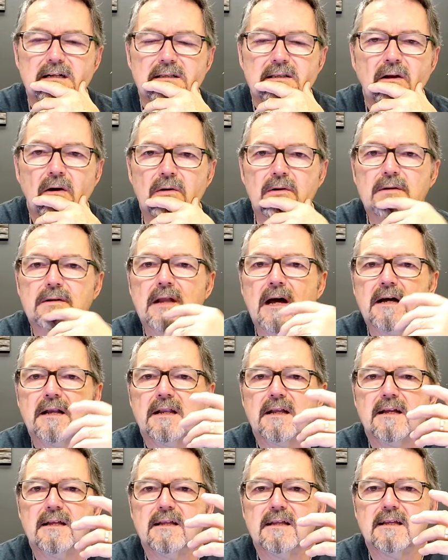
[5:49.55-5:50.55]

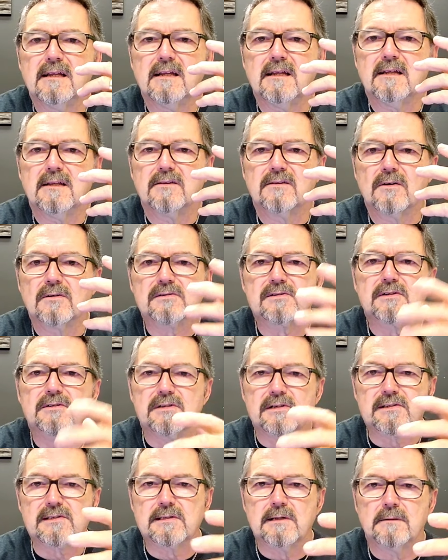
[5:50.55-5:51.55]
not, those are
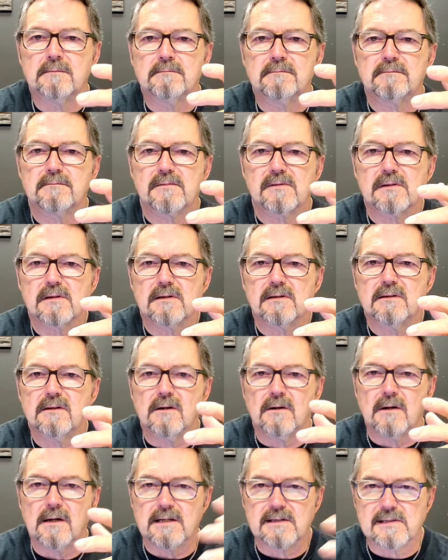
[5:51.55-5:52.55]
just some,
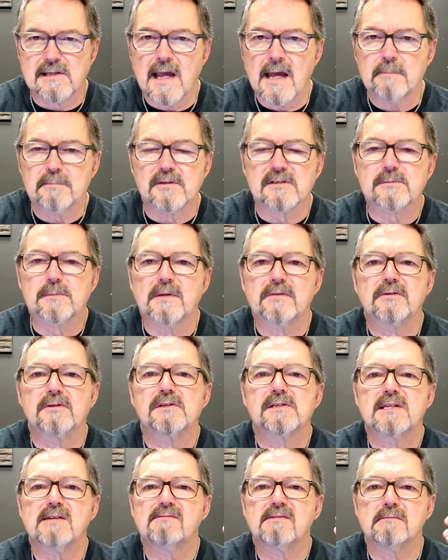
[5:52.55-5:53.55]
examples, but
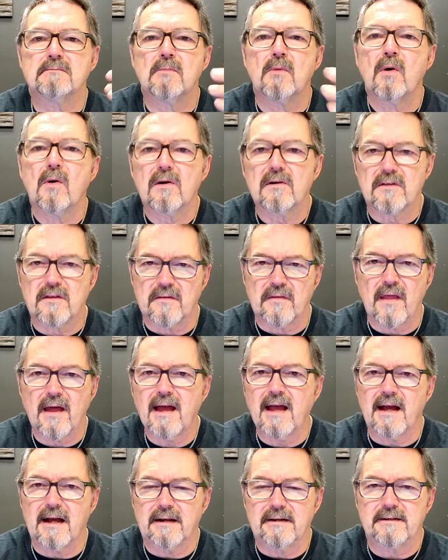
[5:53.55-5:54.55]
there's even more than
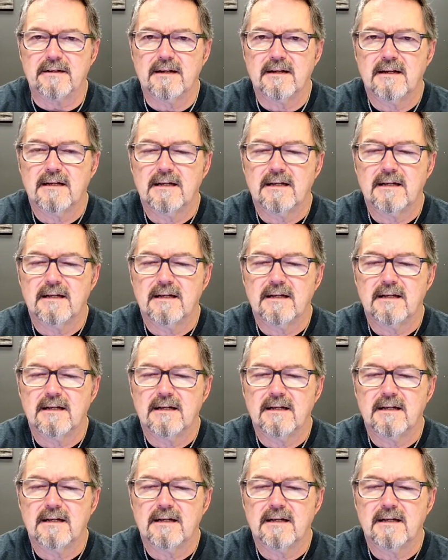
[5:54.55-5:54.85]
that.